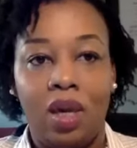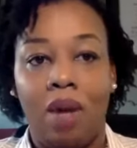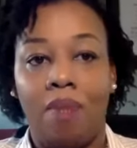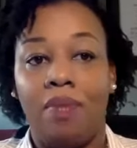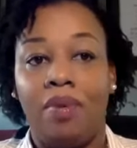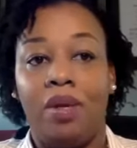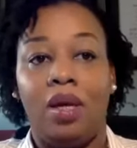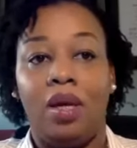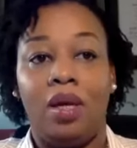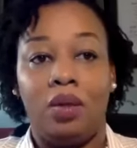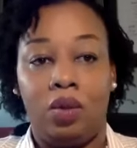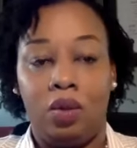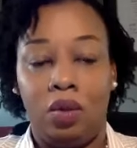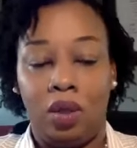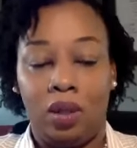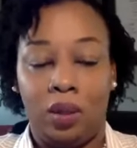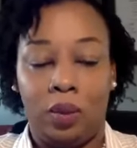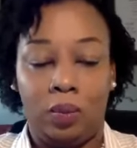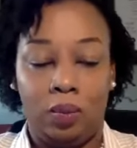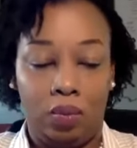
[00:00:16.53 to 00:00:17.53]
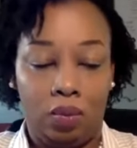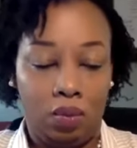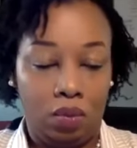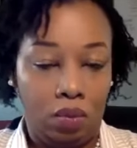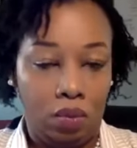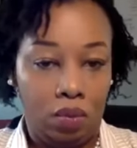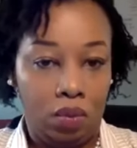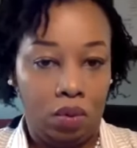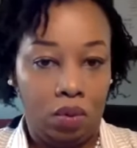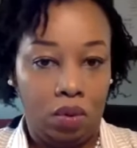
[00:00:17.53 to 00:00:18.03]
I'm here
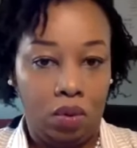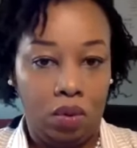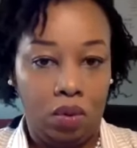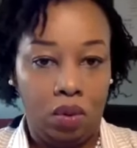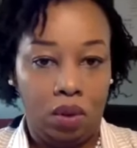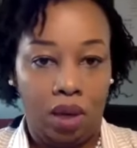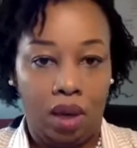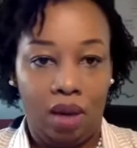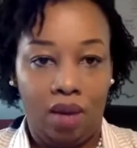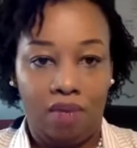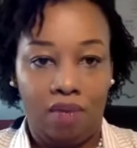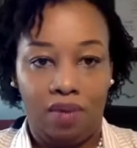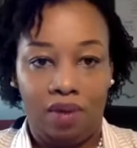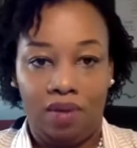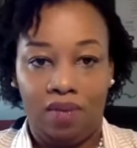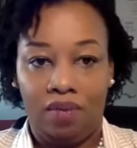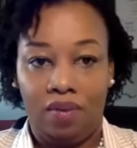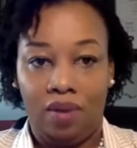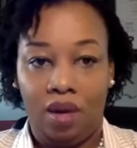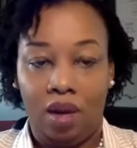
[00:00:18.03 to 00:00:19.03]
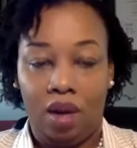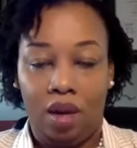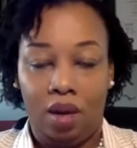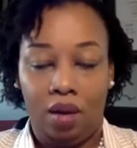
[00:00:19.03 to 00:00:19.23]
to kind of give you